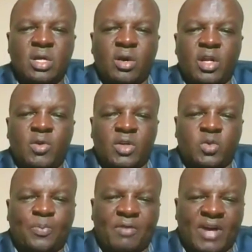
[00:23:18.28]
or your
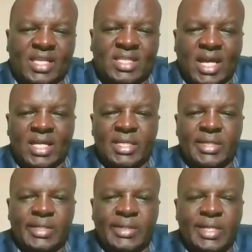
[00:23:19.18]
supervisor
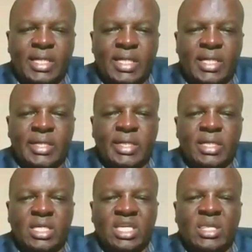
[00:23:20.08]

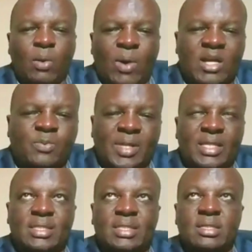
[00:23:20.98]
in the
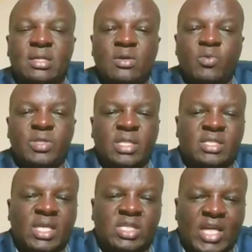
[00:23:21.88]
workplace, which
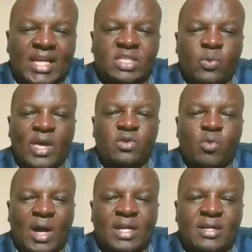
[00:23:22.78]
is the church where you
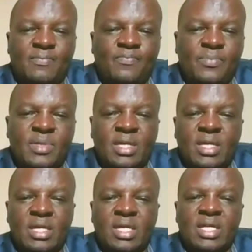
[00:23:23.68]
work.
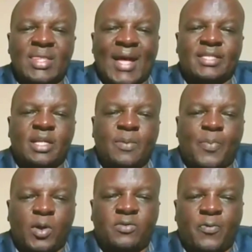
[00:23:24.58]
That
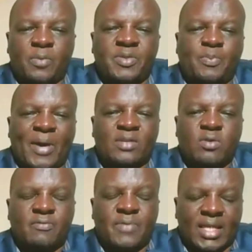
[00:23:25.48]
report forms part
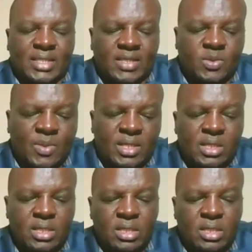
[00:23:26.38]
of the assessment.